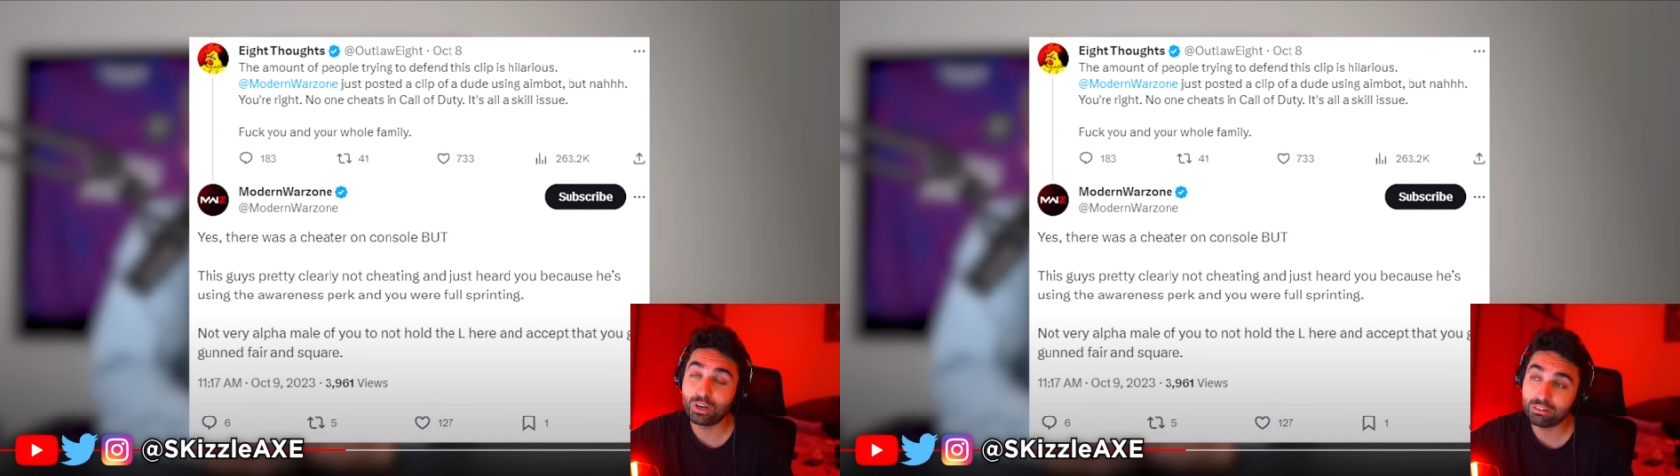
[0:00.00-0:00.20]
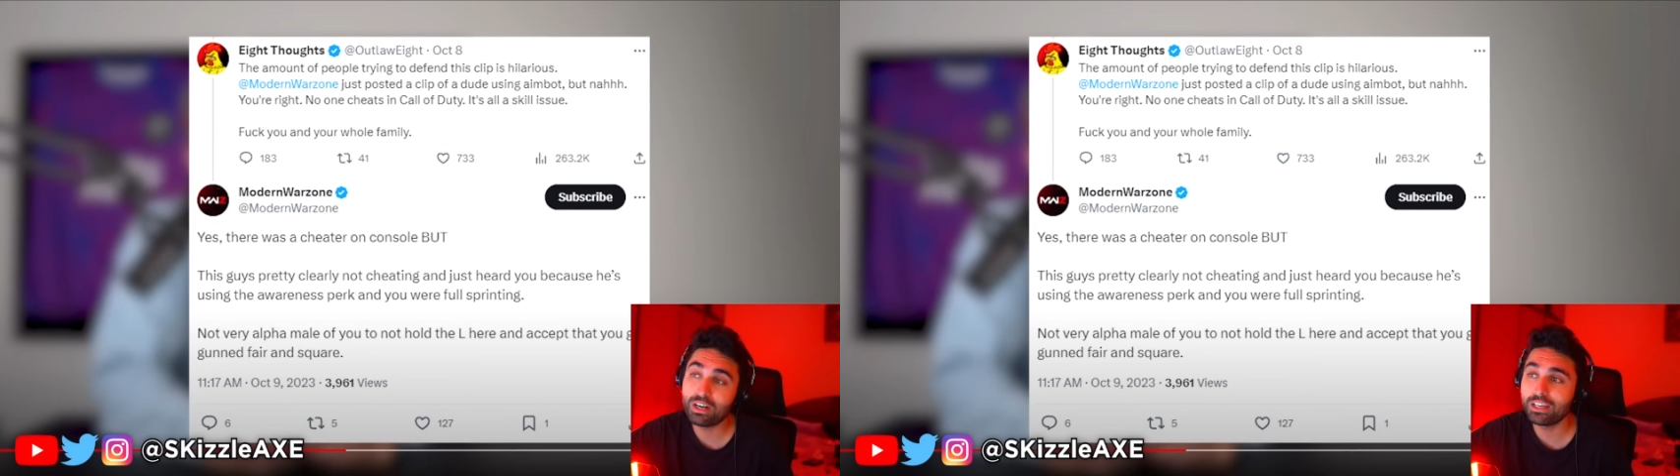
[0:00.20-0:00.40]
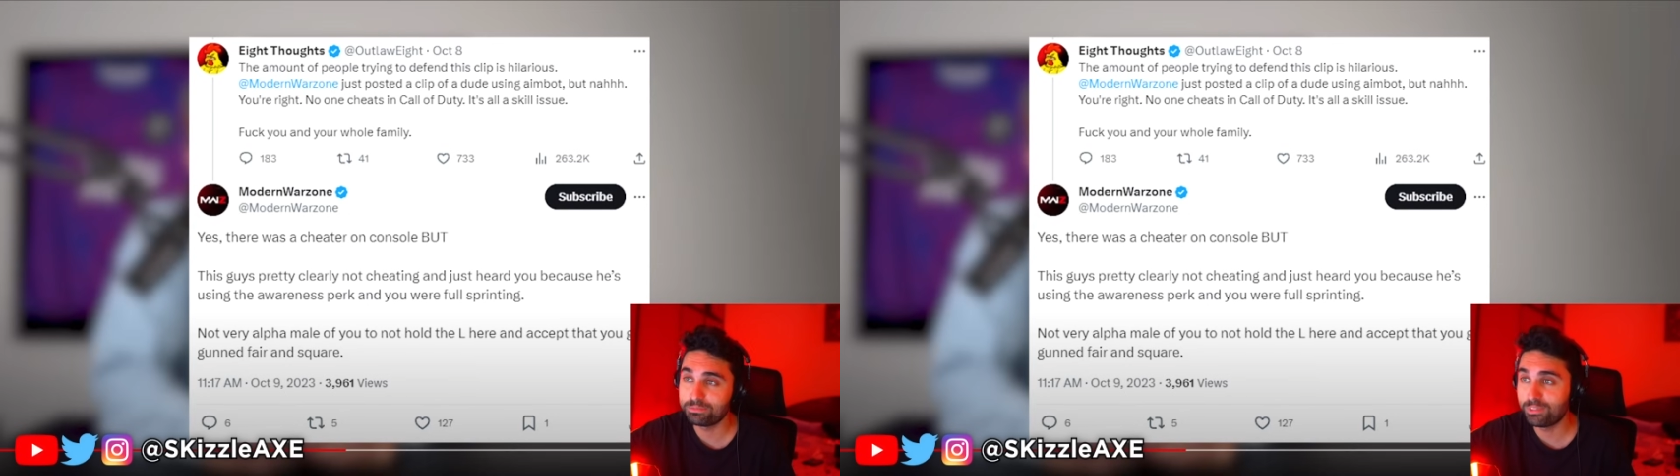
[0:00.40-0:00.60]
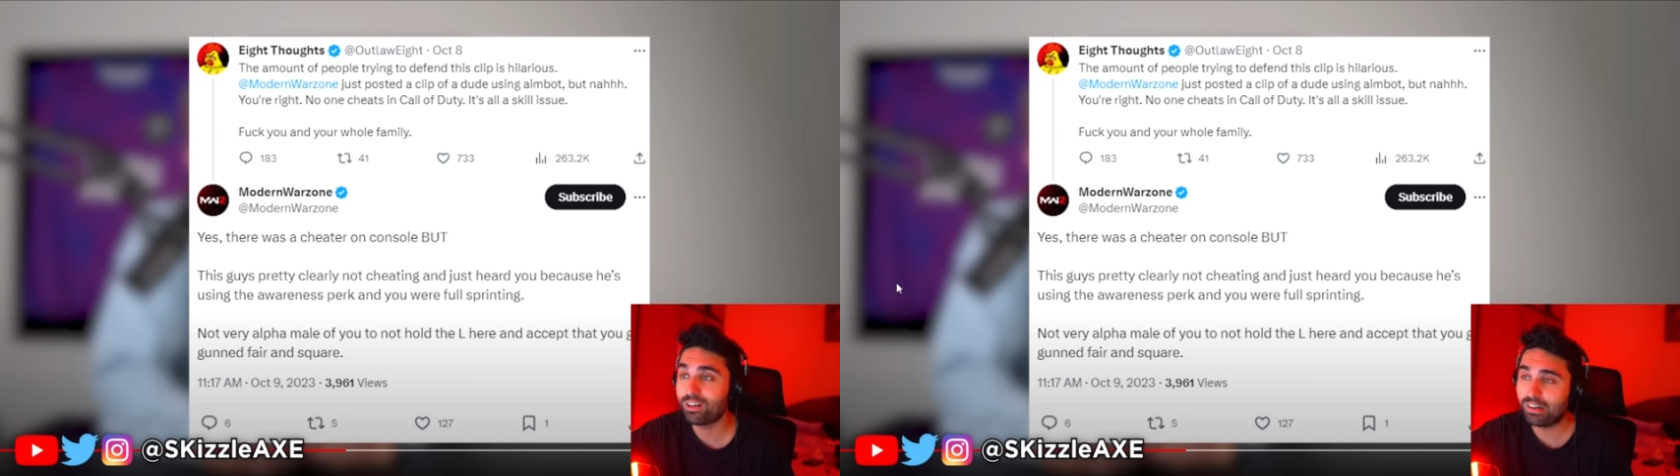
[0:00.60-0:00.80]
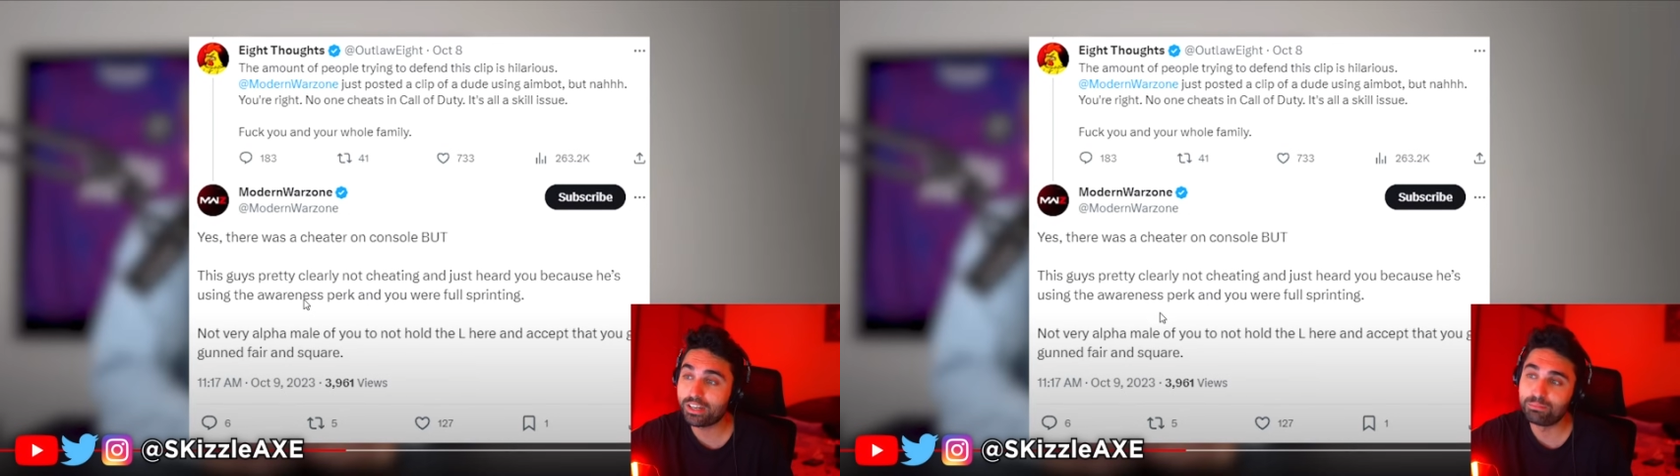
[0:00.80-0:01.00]
All
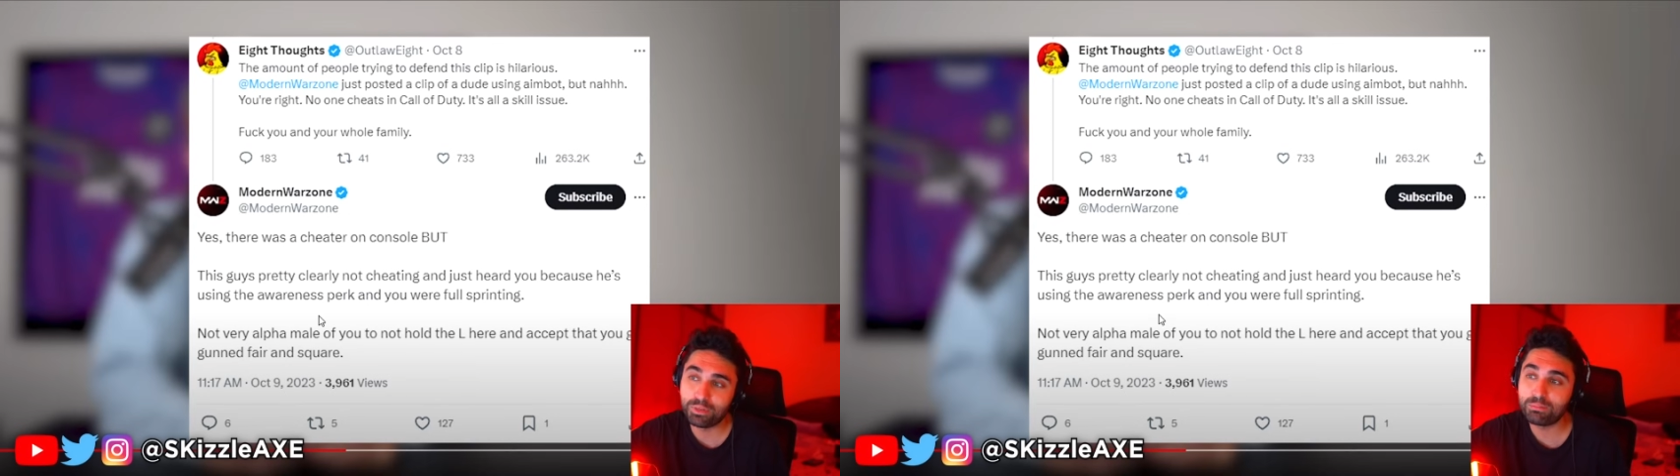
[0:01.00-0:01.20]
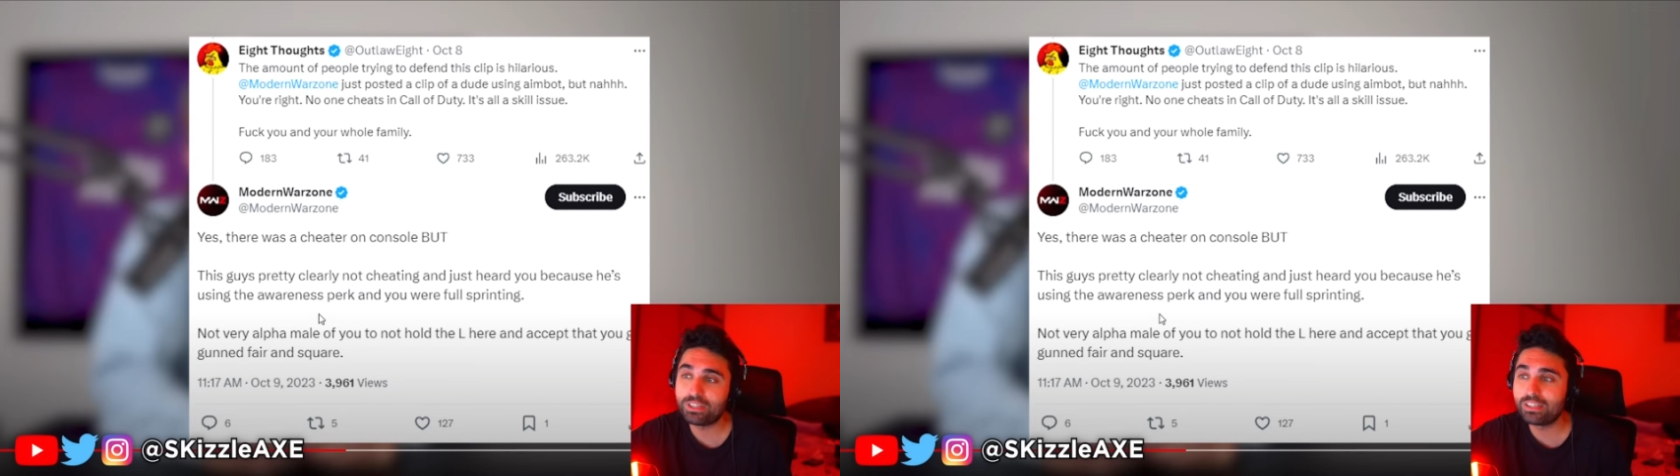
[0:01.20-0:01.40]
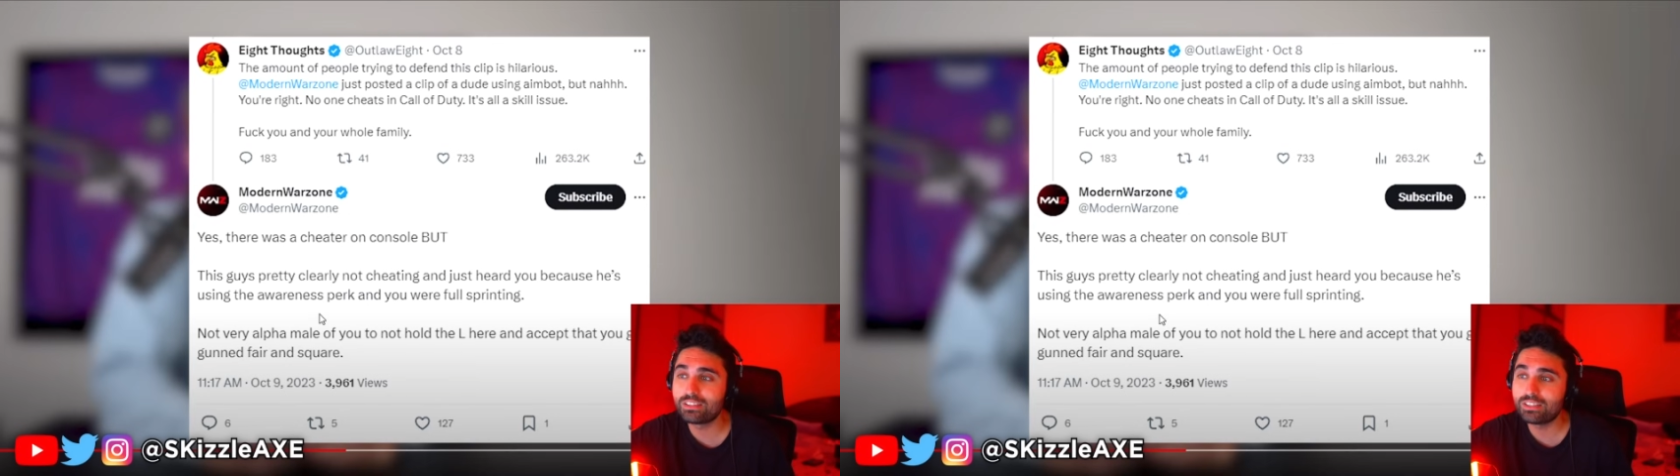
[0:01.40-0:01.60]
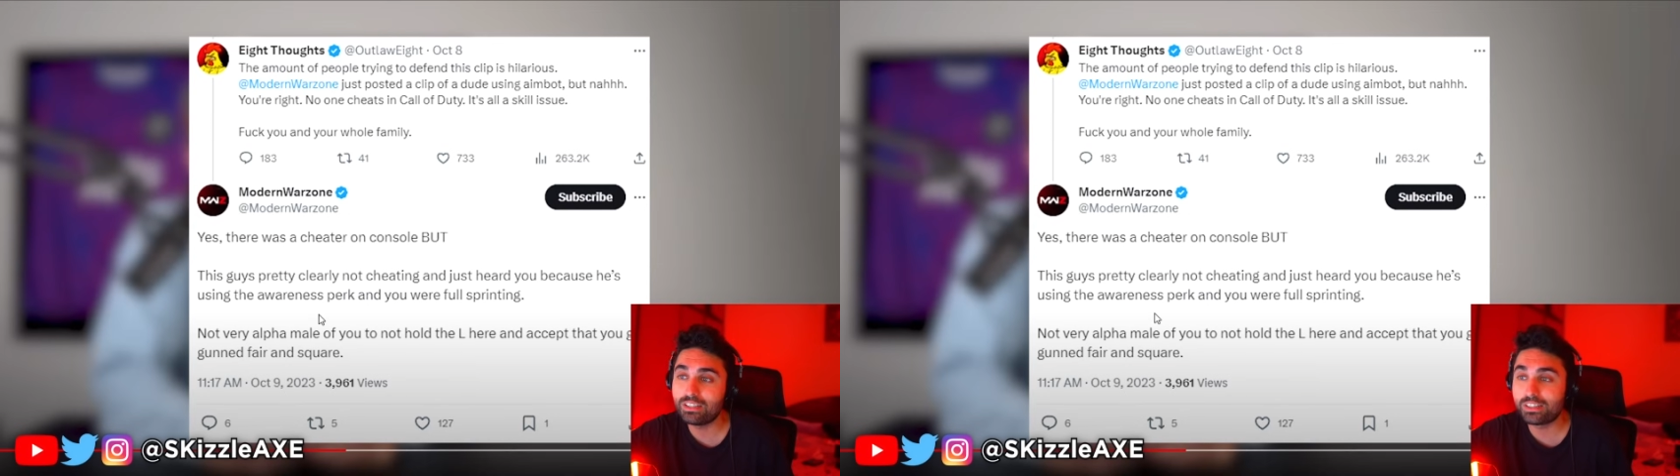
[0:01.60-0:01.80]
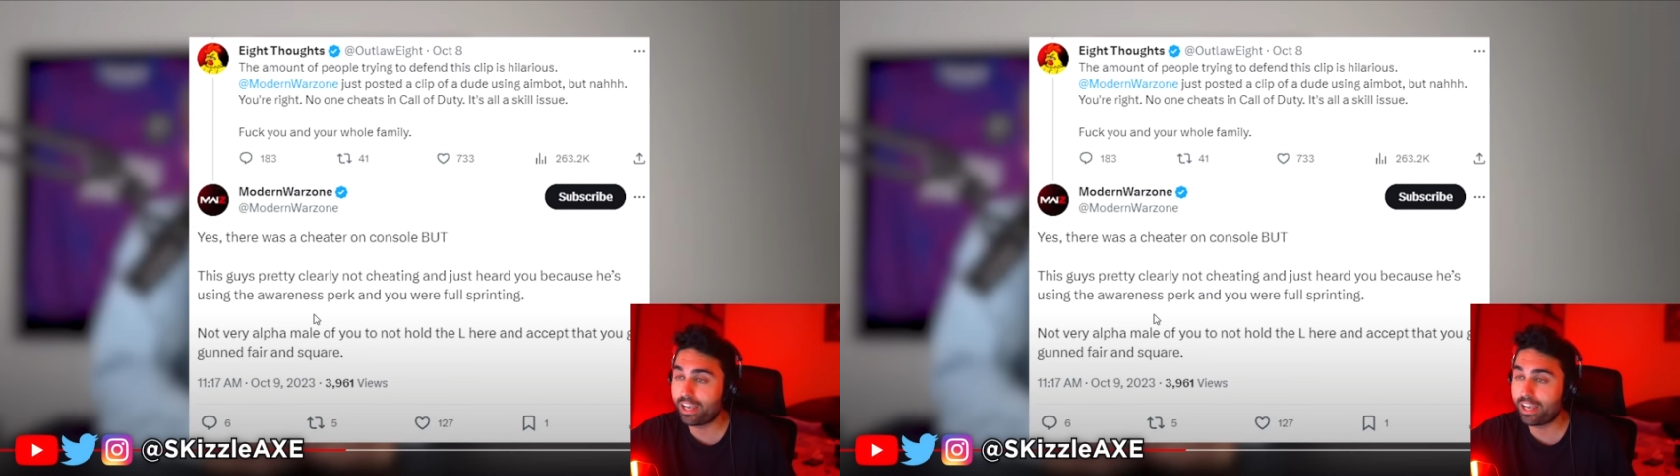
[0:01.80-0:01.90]
right, maybe he did.